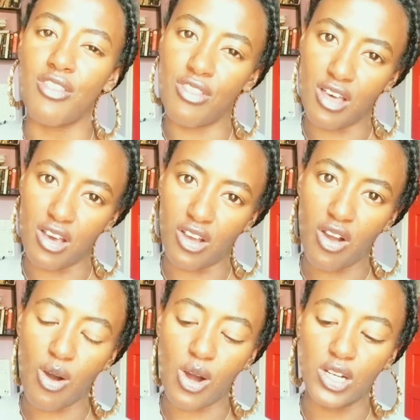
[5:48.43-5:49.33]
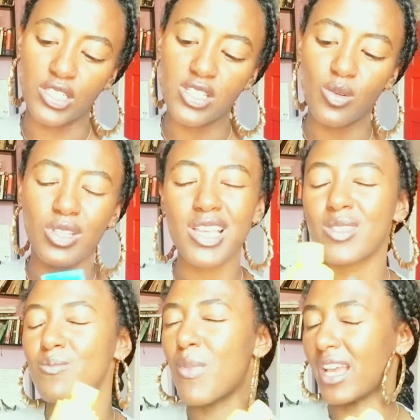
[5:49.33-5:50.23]
the con. So
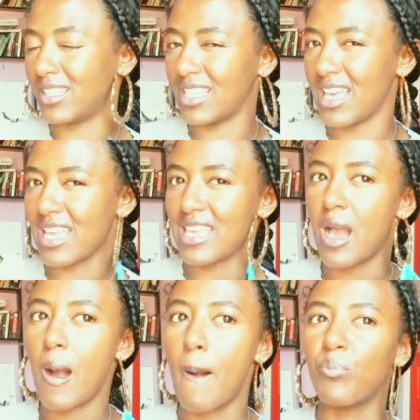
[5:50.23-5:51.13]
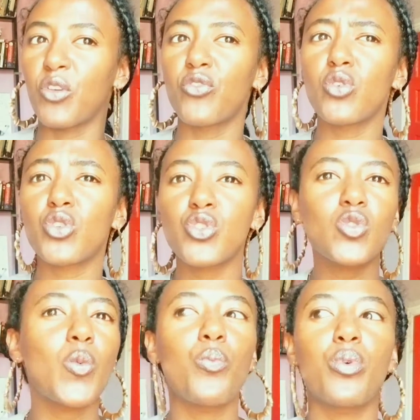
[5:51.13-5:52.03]
that's my thing. If you're
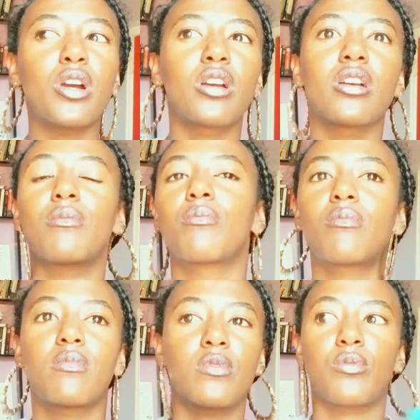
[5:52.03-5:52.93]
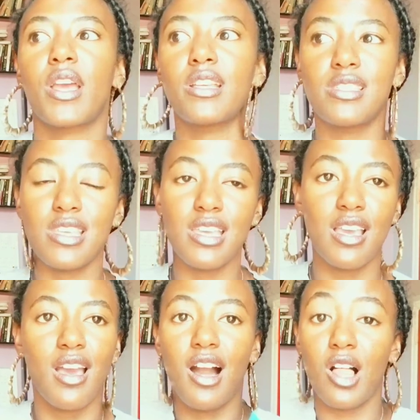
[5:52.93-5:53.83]
super crazy
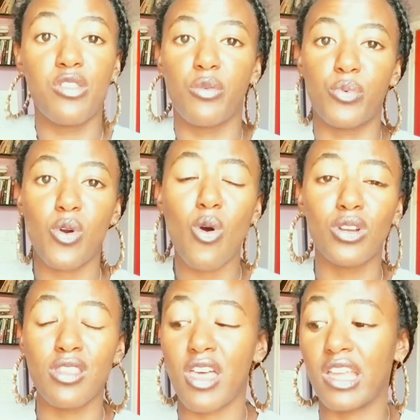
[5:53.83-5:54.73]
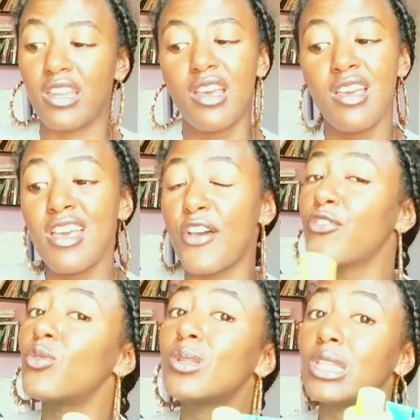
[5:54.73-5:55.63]
health prone, then
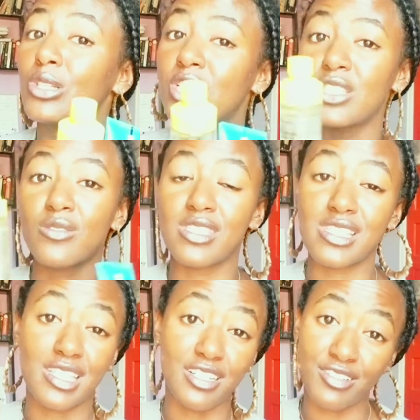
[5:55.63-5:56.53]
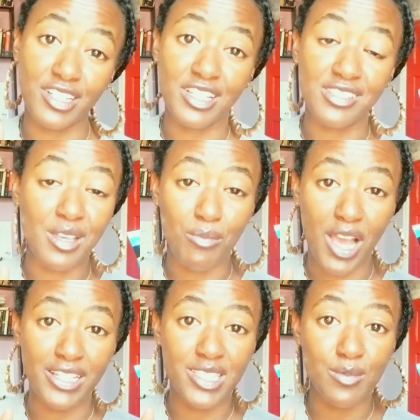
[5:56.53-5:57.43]
if you look into these ingredients, that
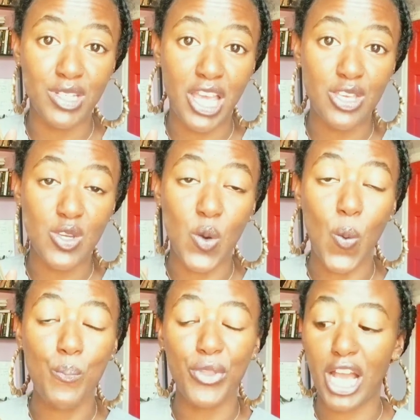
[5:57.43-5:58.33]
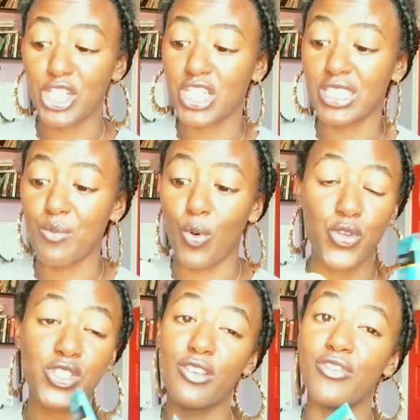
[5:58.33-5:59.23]
might intimidate you. Actually,
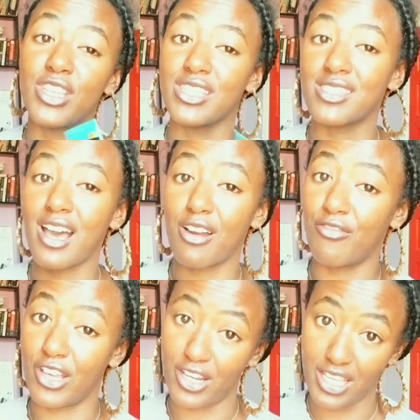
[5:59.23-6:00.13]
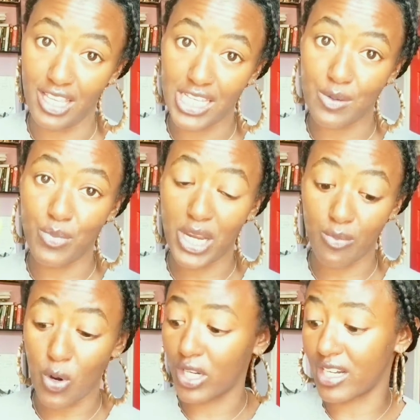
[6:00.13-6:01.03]
most of these are very
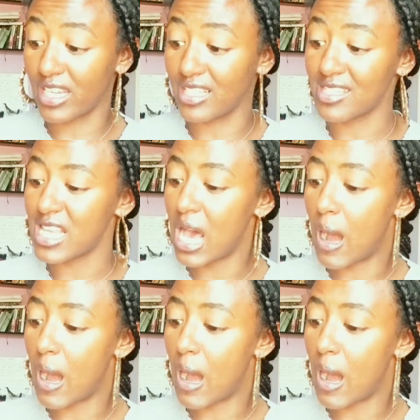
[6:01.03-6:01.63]
debatable ingredients,